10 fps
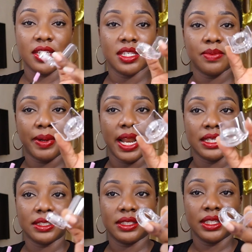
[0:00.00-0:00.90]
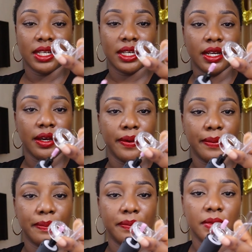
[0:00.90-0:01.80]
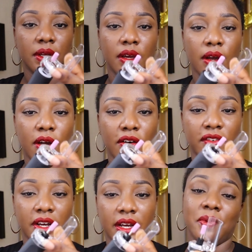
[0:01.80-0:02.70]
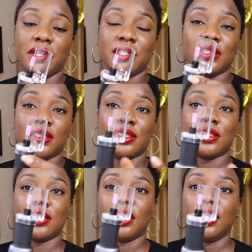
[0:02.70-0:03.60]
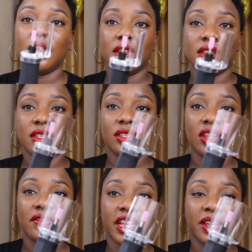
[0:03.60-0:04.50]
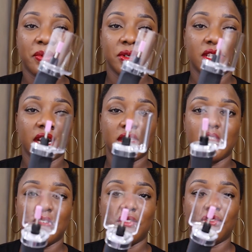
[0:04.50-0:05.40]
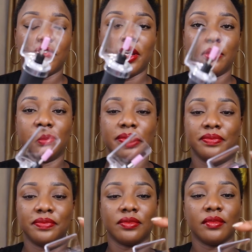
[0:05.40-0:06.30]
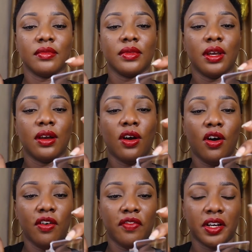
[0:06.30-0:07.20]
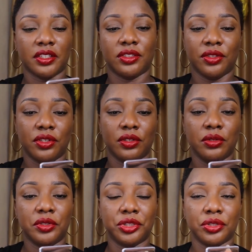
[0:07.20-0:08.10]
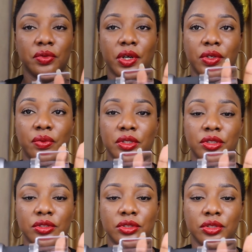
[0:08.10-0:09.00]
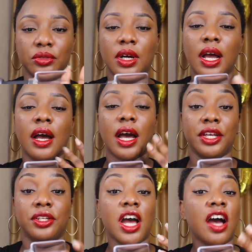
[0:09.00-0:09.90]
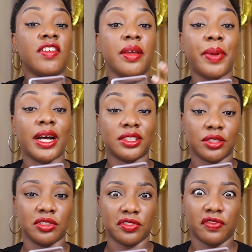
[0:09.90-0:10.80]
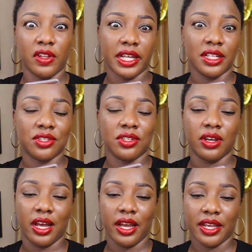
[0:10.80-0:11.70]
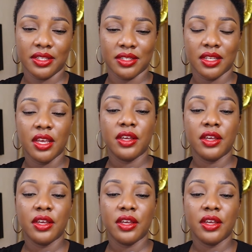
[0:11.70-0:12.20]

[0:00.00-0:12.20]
This plastic cover point, this is sort of like a protective cover, so you look through what you want to do and you don't have like particles flying into your eyes.